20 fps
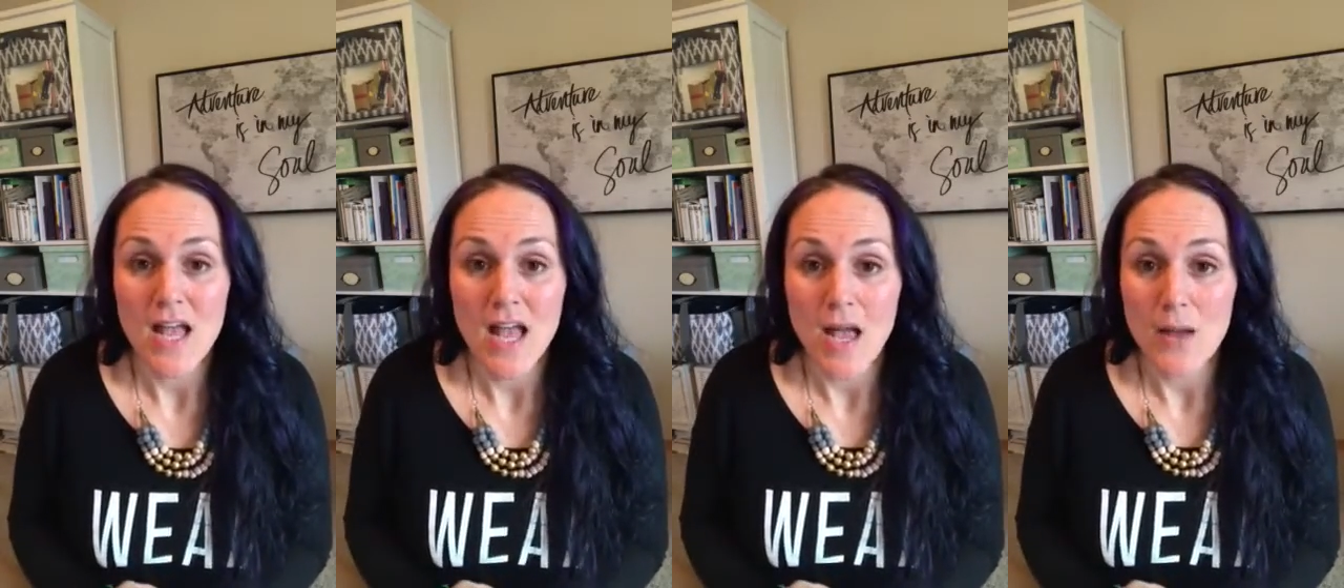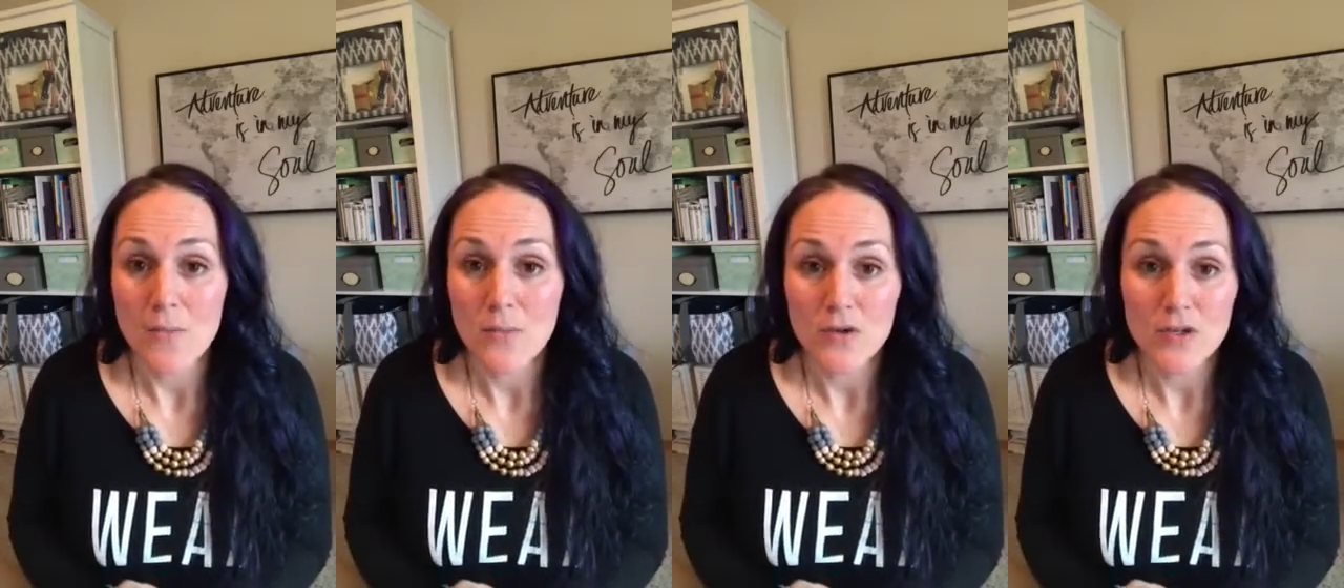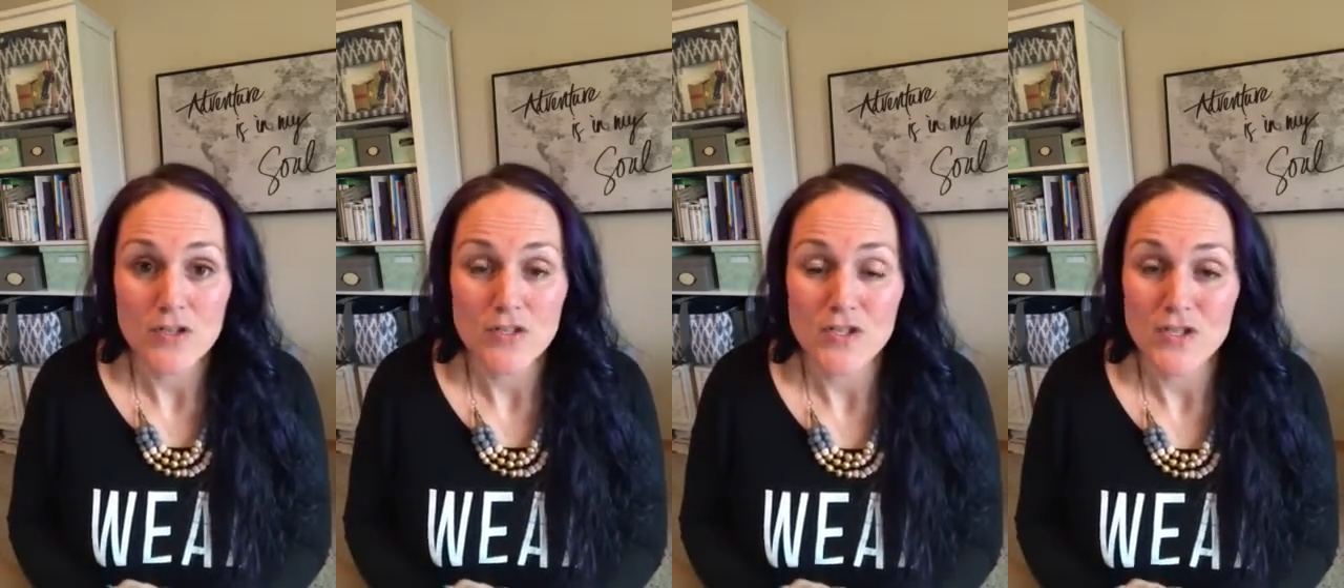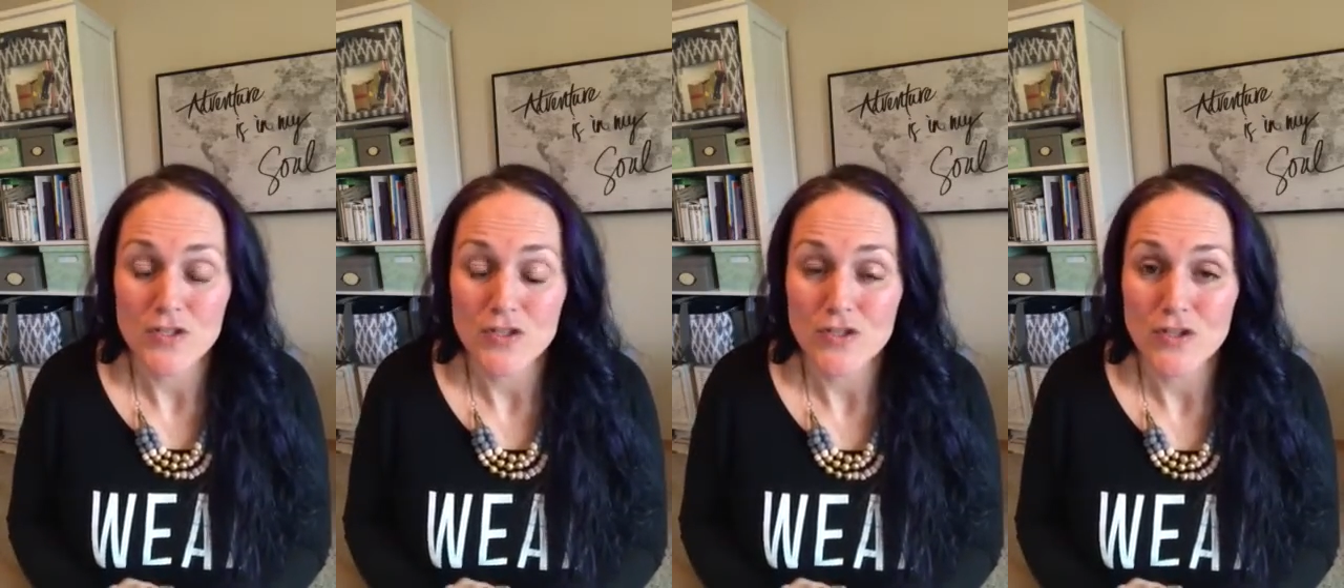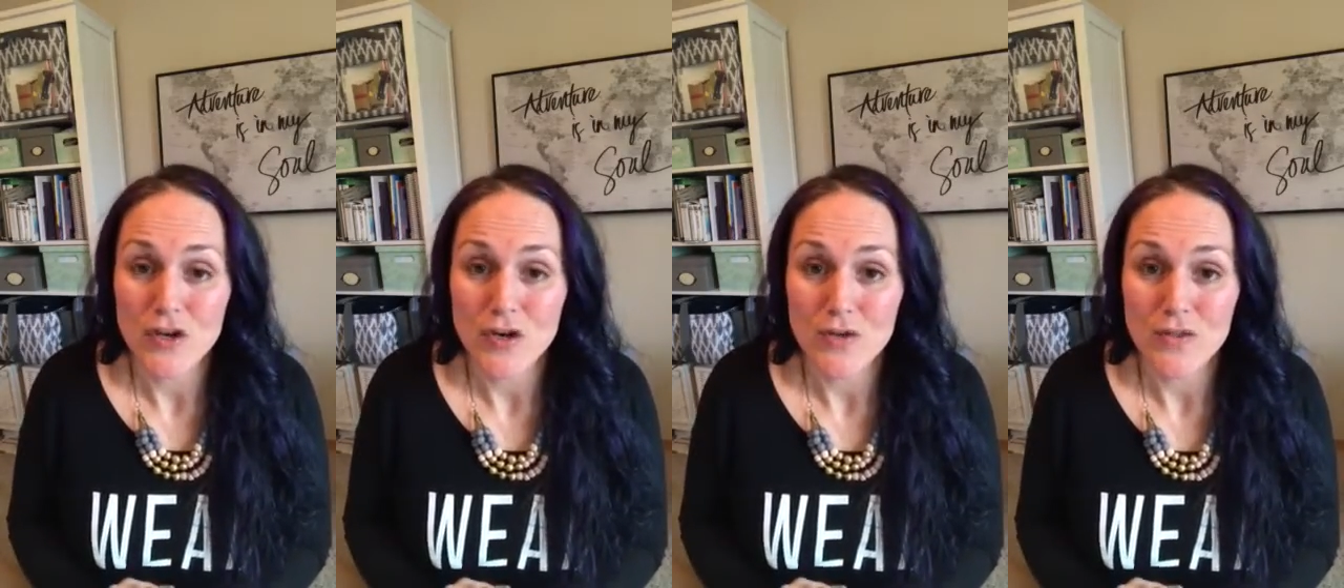and books that
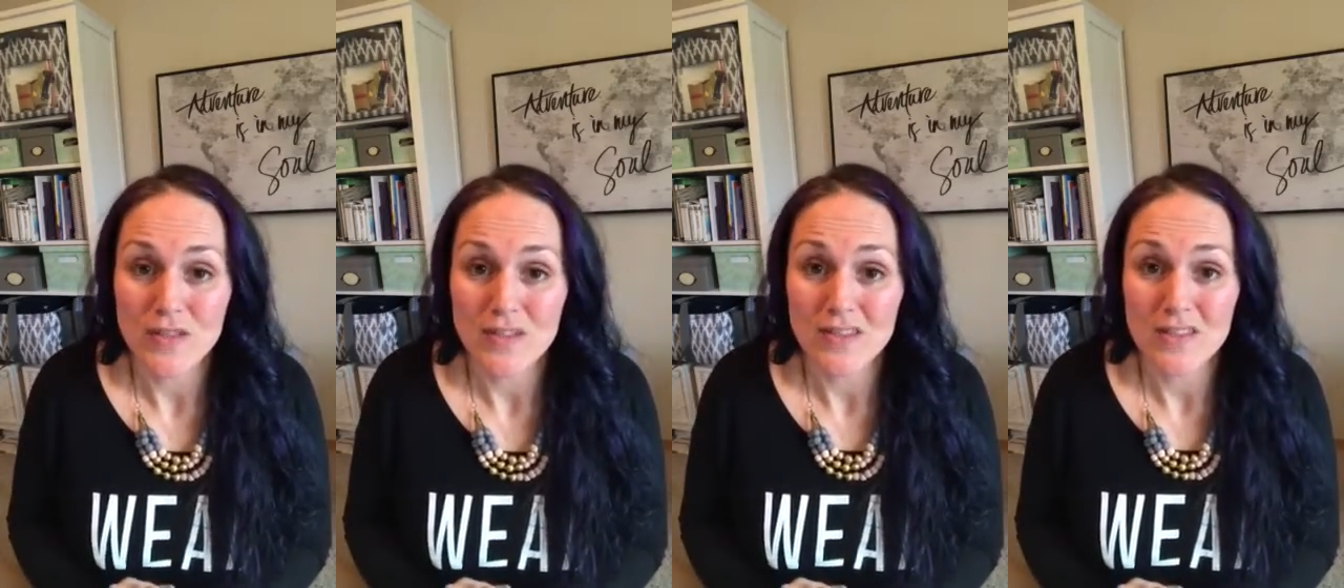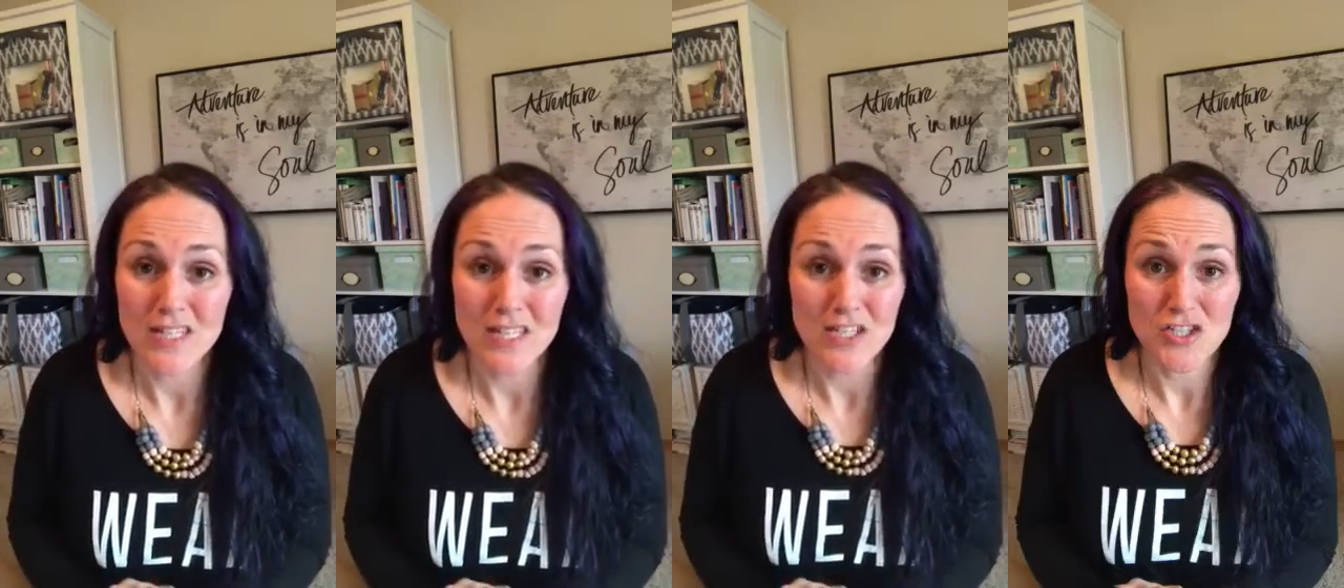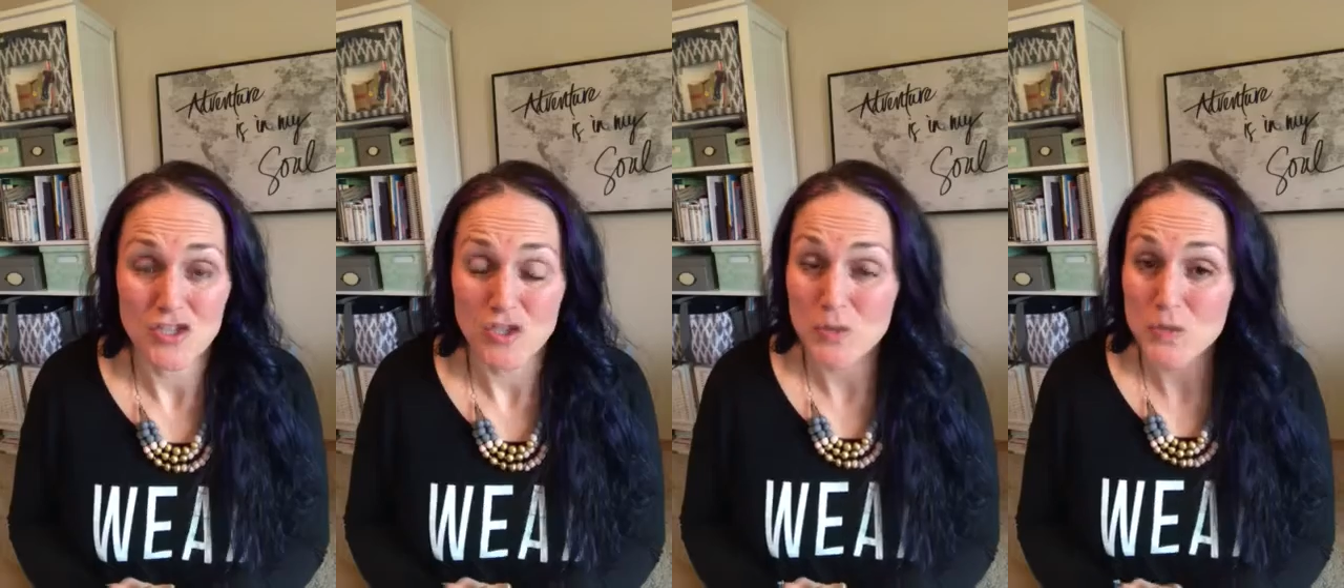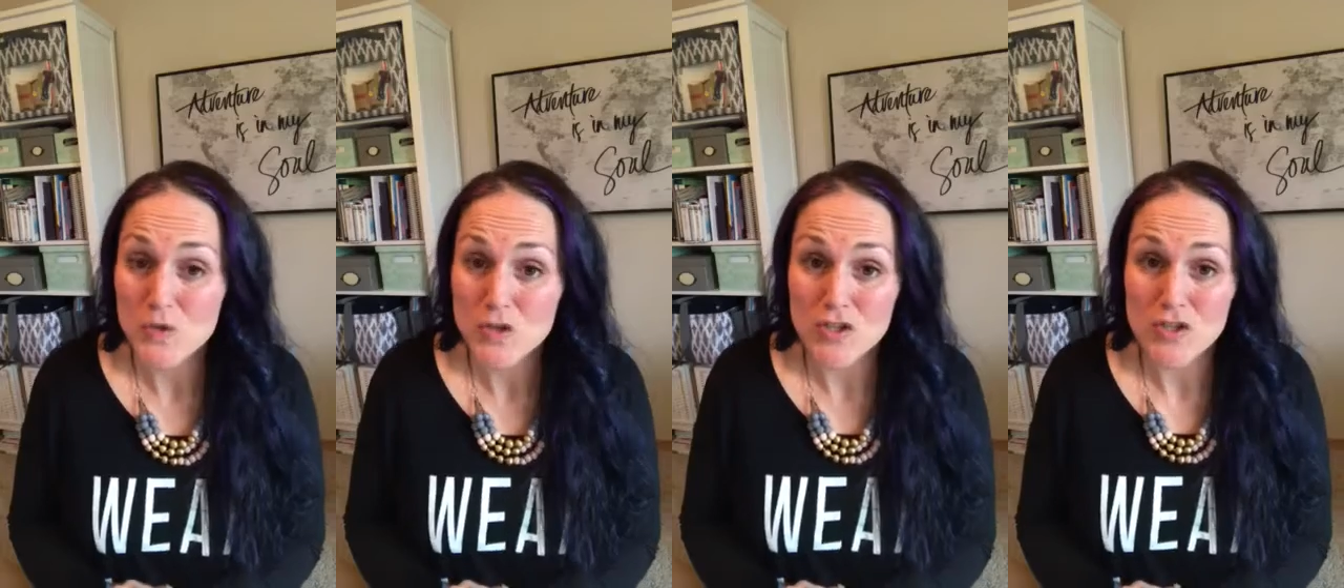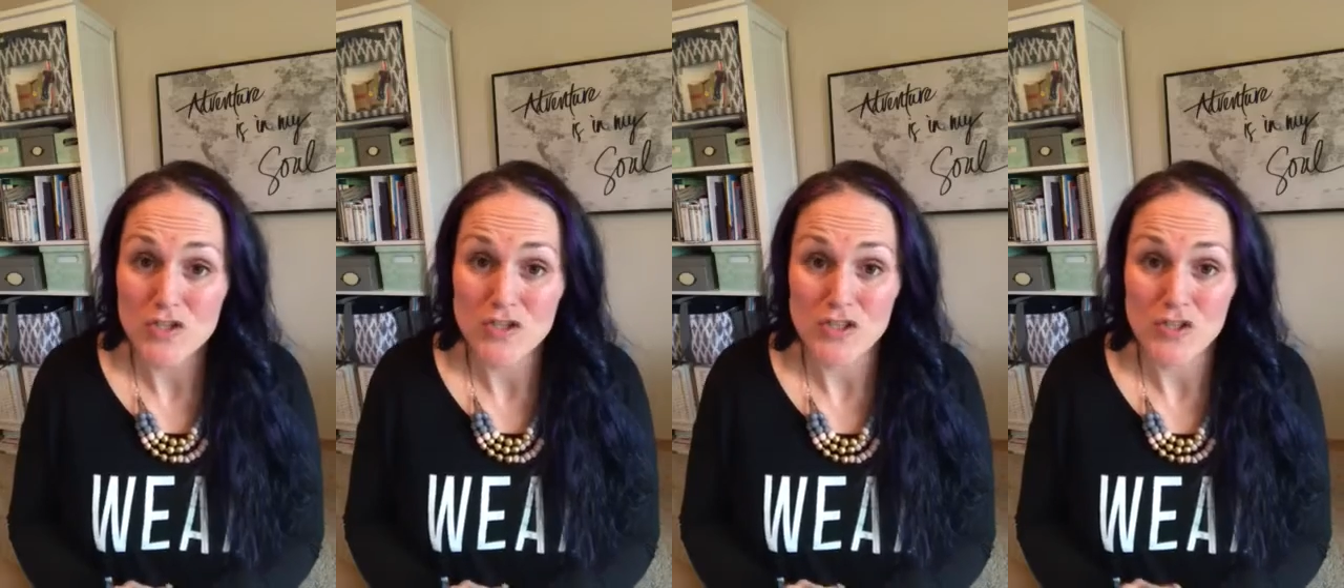show that the
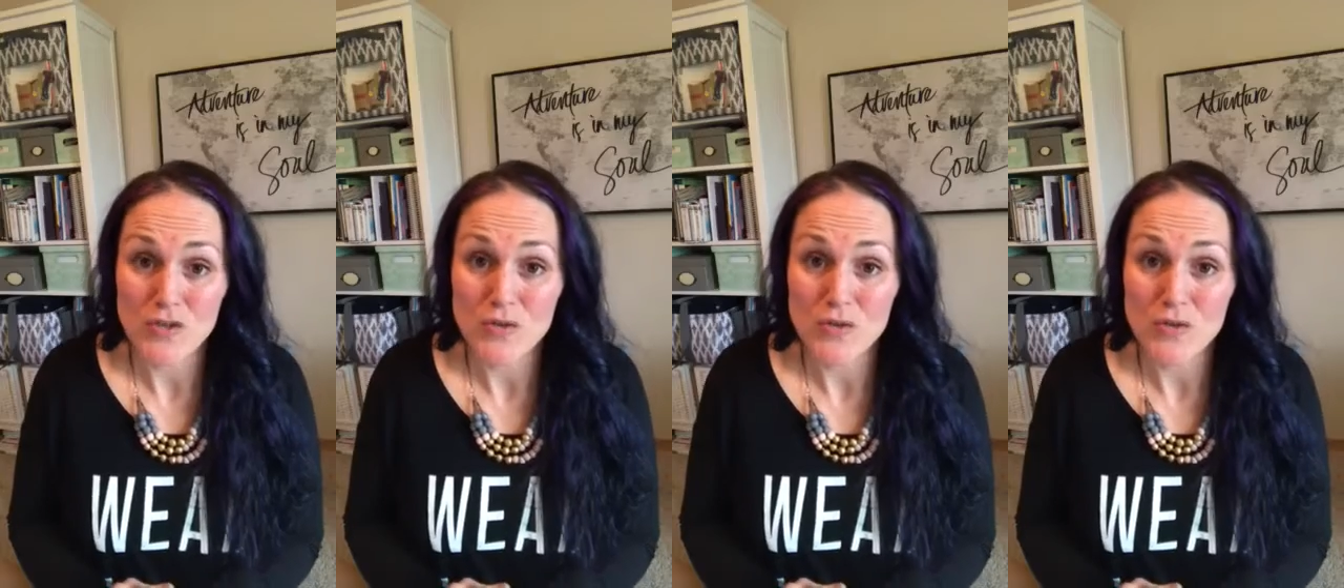Egyptians